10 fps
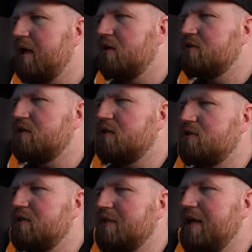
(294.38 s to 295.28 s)
L to go
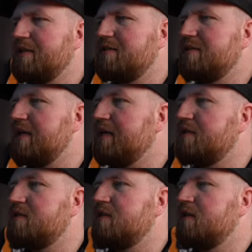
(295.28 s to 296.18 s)
to line
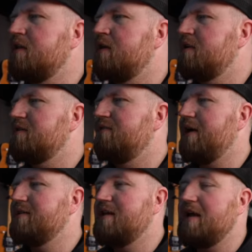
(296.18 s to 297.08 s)
6,
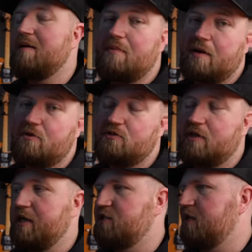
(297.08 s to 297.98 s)
device name, I'm
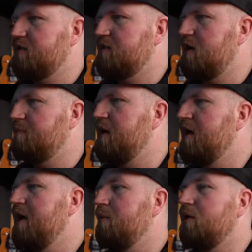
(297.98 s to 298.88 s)
using HX Stomp.
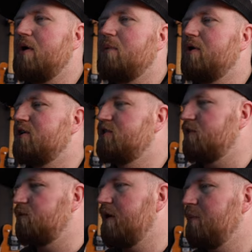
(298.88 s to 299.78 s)
And what do I wanna
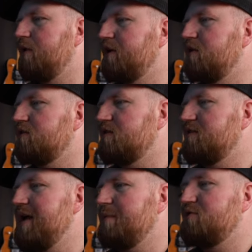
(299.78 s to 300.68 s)
do? Well, I wanna go to
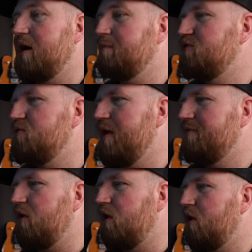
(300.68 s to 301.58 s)
Snapshot, but you
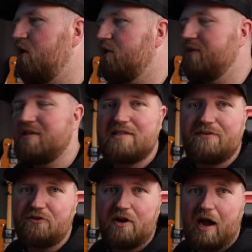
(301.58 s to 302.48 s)
have all these
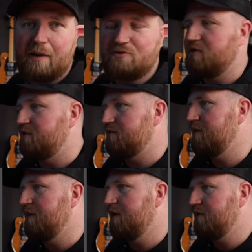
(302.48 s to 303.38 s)
different options
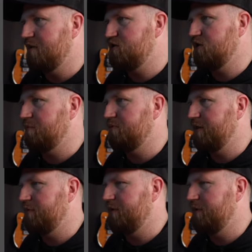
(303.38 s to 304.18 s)
that you can play